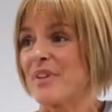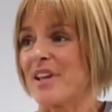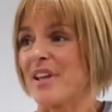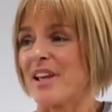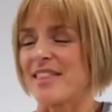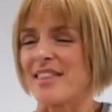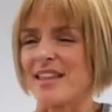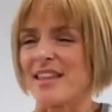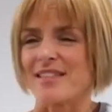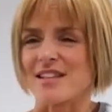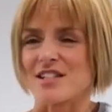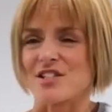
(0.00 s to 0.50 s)
I
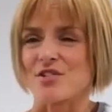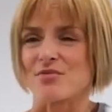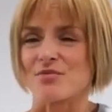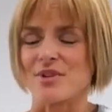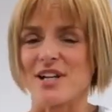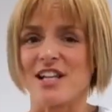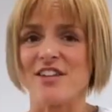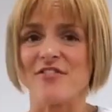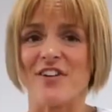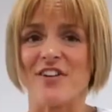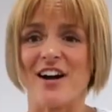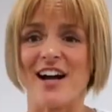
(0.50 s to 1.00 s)
think there's a
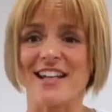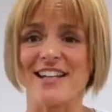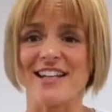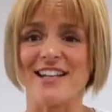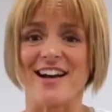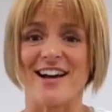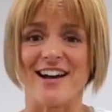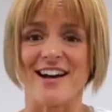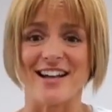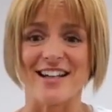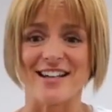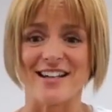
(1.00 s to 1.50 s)
really fine
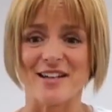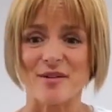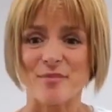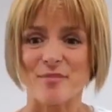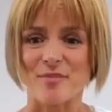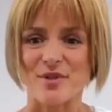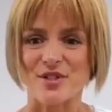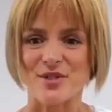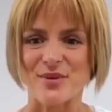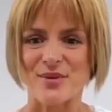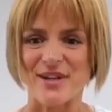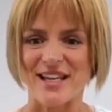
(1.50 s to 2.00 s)
line
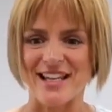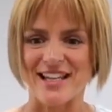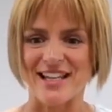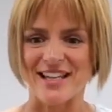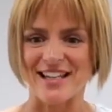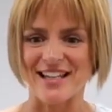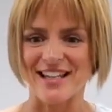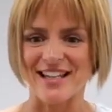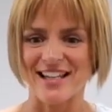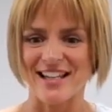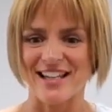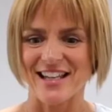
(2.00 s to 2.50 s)

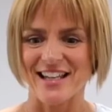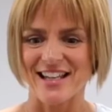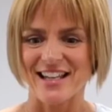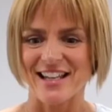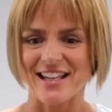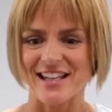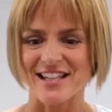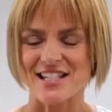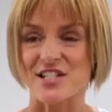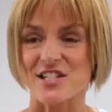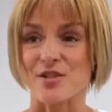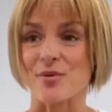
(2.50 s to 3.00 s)
between
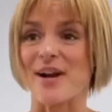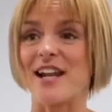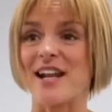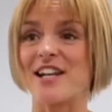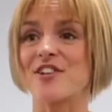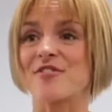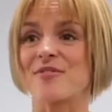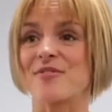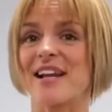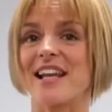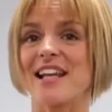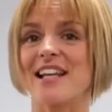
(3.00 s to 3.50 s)

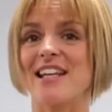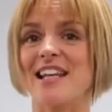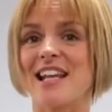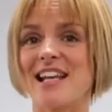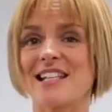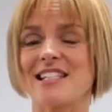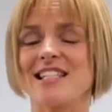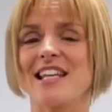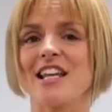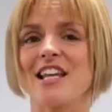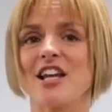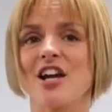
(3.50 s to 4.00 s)
surrendering and
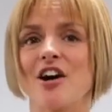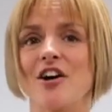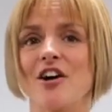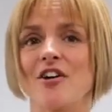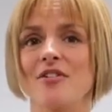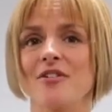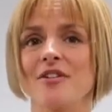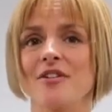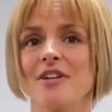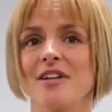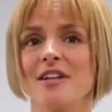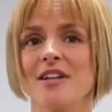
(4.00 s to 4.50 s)
letting
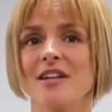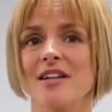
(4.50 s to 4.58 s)
go